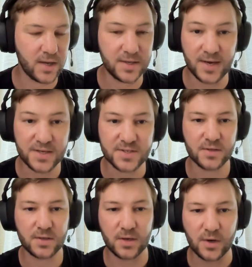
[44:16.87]
it
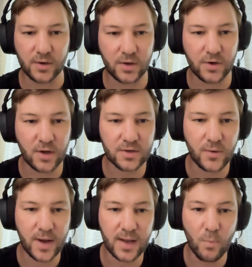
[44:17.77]
doesn't. You're not
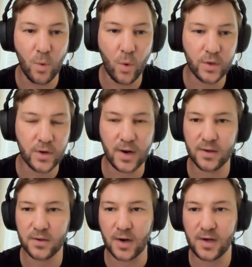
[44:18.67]
creating more. You're
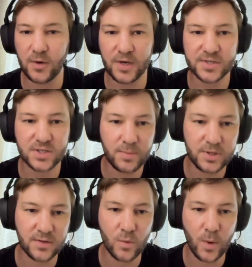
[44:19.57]
only
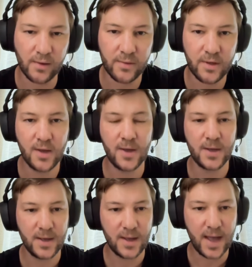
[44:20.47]
redistributing the wealth.
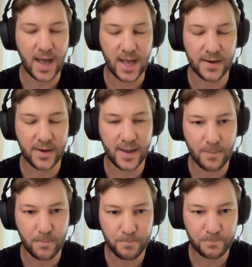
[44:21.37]
And
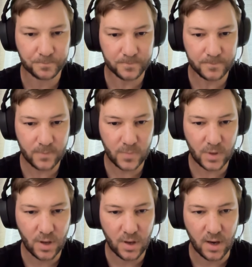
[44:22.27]

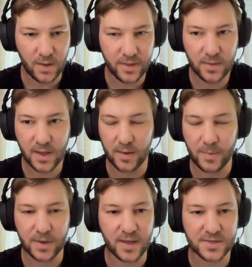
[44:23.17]
I think that, I
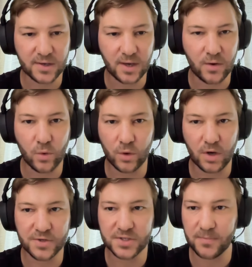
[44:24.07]
mean, that's like a core
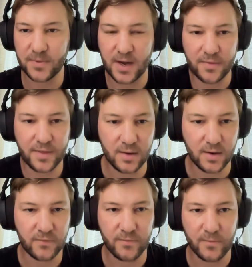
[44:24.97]
concept that I
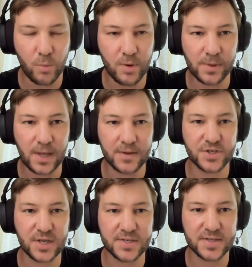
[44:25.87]
think if more people can
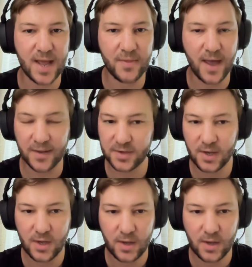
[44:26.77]
just understand that,